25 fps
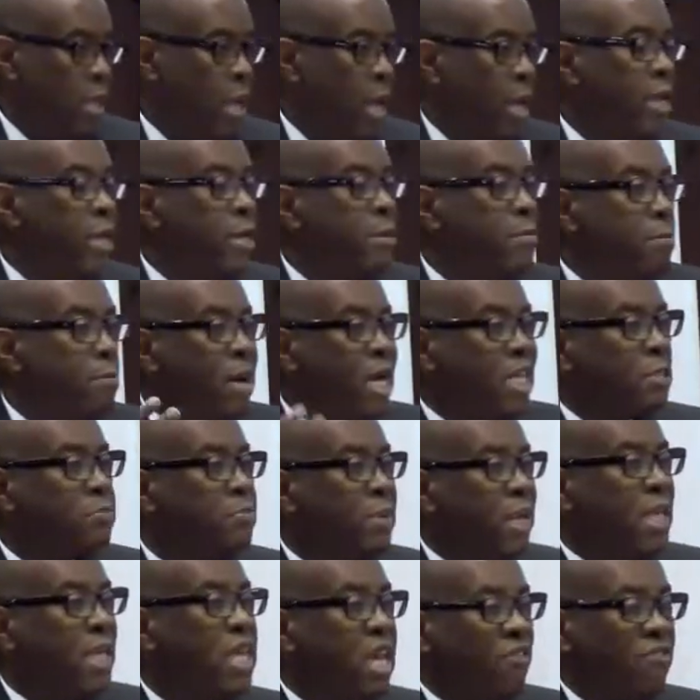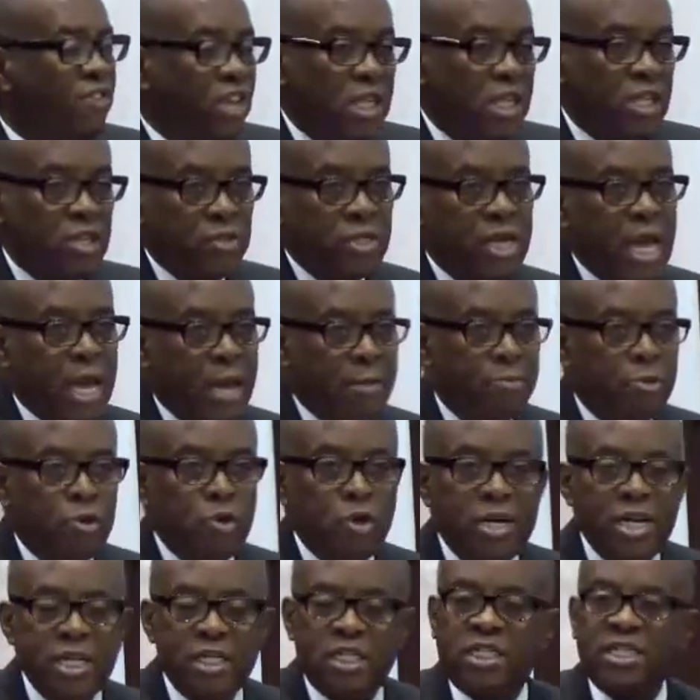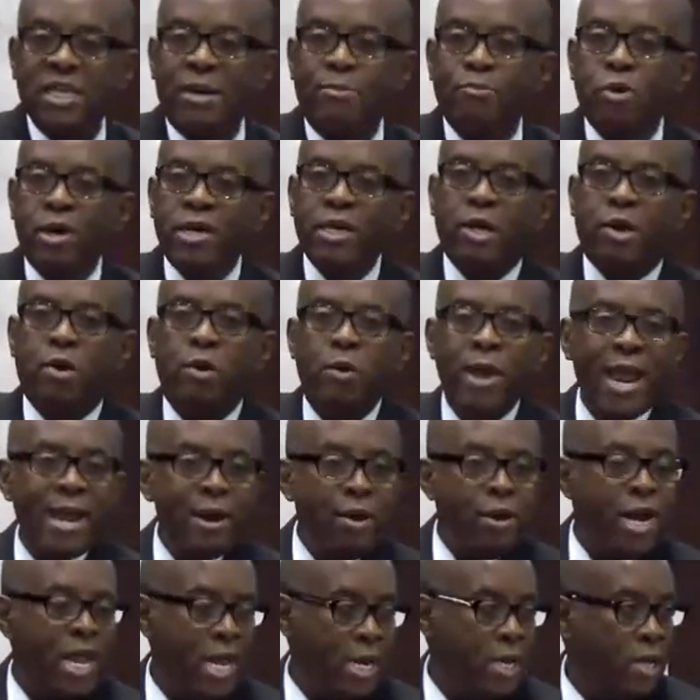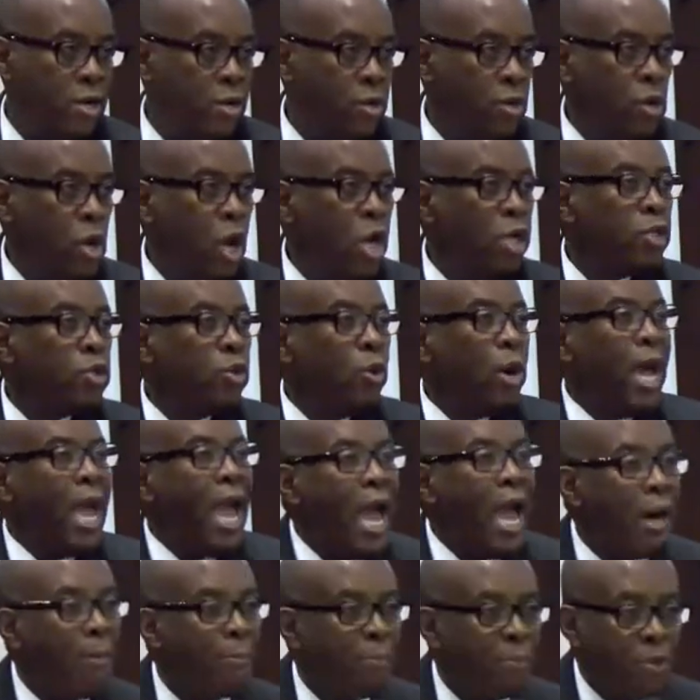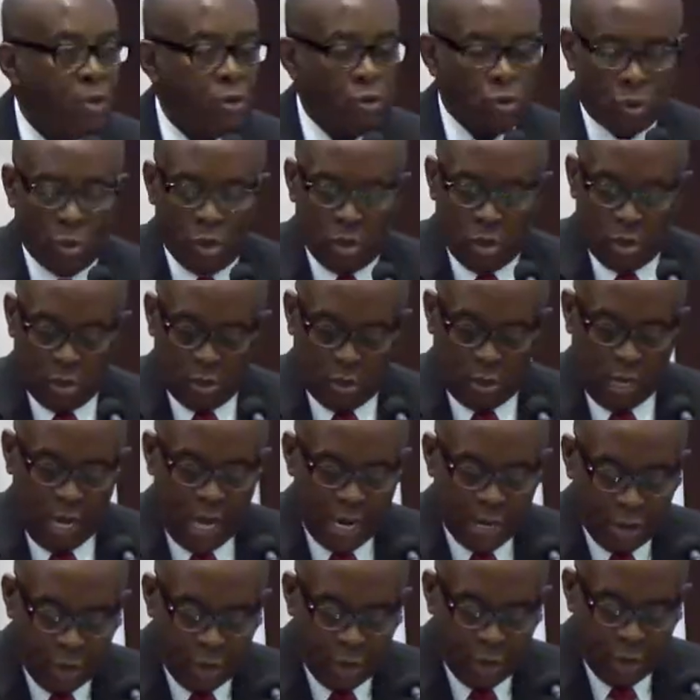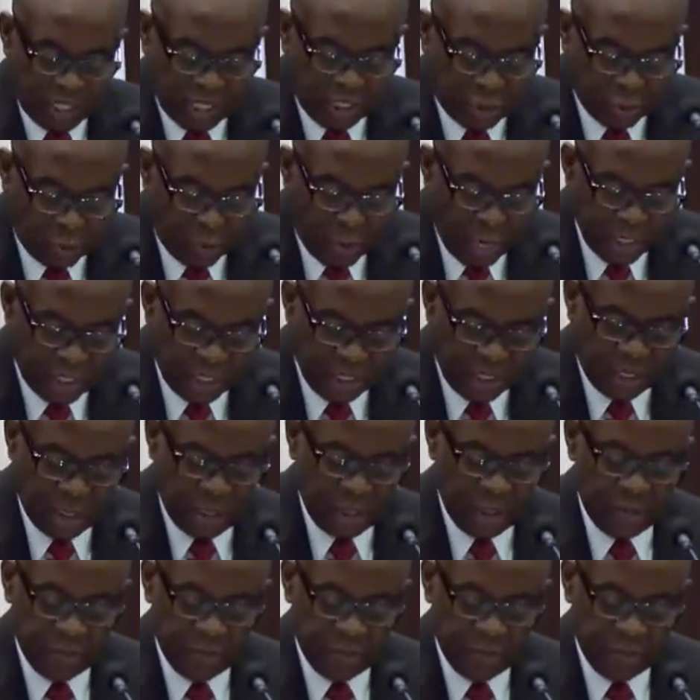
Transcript: It must be given to them. You need someone greater than you to help you in your situation.